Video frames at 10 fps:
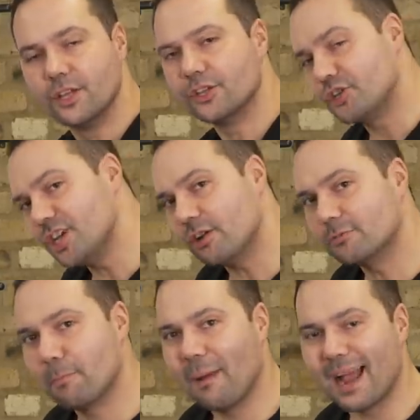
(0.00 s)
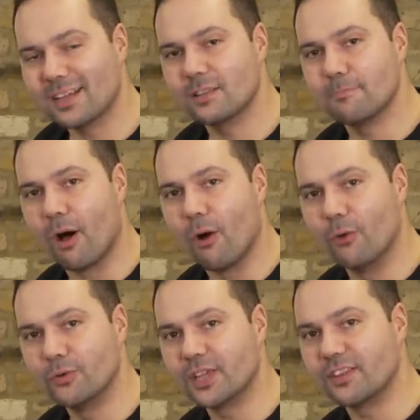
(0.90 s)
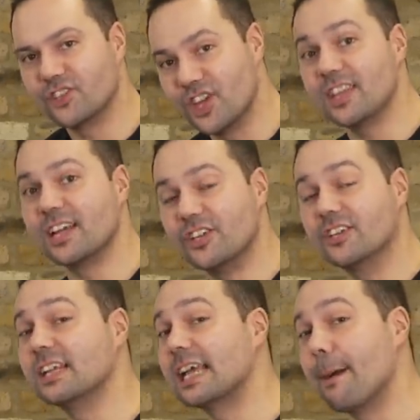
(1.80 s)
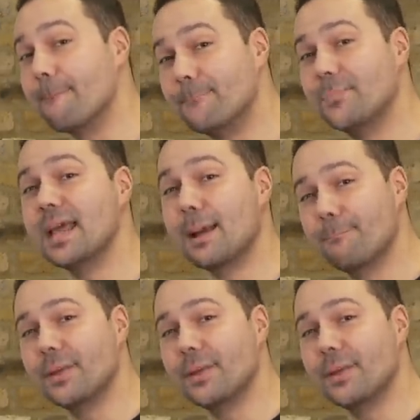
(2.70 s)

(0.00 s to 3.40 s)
So she goes back to the polls and she thinks she's going to get a big,